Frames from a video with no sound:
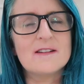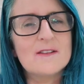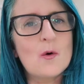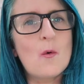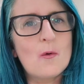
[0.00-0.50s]
just
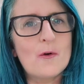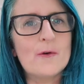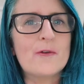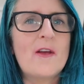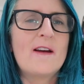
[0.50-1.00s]
all
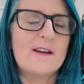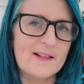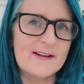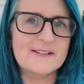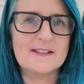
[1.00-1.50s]
those
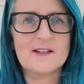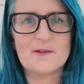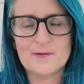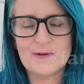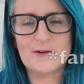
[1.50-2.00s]
classic
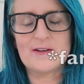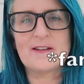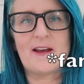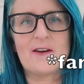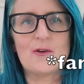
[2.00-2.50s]
fairy
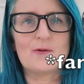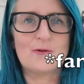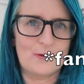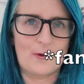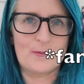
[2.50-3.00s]
tale
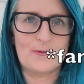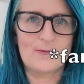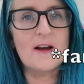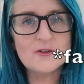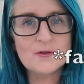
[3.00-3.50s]

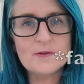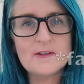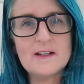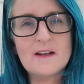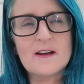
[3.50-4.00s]
tropes. I do
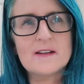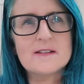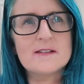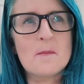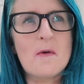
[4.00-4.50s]
really like
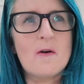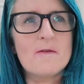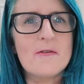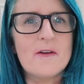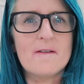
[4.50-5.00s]
some
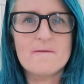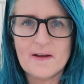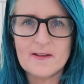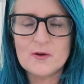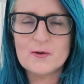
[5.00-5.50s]
of the
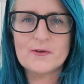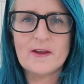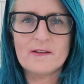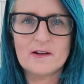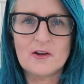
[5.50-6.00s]
values
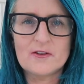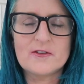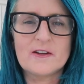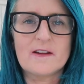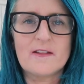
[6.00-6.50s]
and the
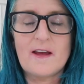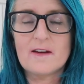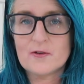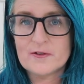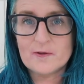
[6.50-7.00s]
logic
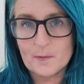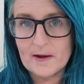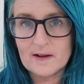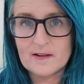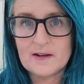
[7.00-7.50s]
that Christopher
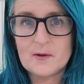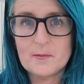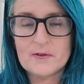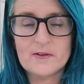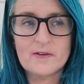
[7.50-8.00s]
Paolini
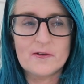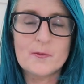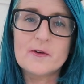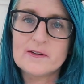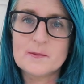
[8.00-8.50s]
puts into this
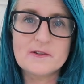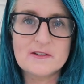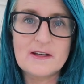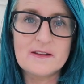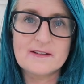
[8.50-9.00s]
book,
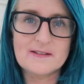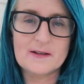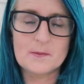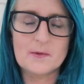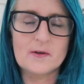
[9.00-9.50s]
especially in the
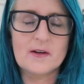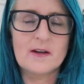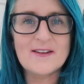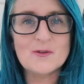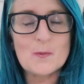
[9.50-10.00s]
second book.
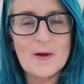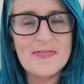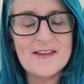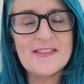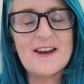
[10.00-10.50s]
And
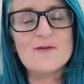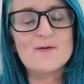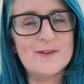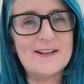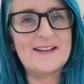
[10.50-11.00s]
one thing that I
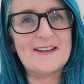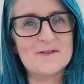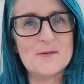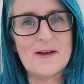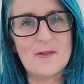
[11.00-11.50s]
really
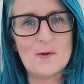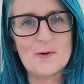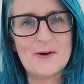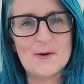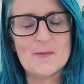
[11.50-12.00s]
loved about the
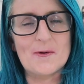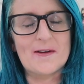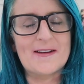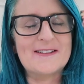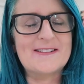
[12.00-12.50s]

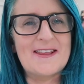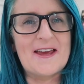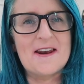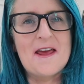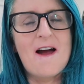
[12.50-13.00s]
audiobook is
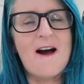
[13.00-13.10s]
that